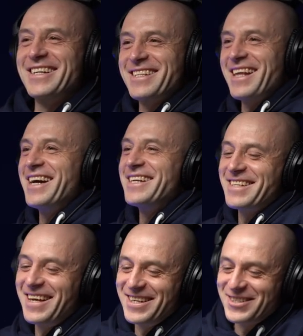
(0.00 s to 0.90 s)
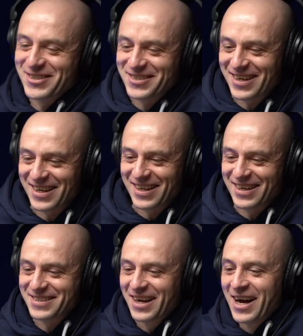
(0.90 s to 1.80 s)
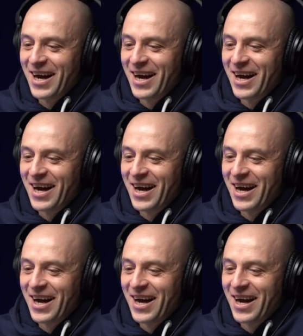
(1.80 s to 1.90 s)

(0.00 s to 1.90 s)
is that is that is your saying. That is.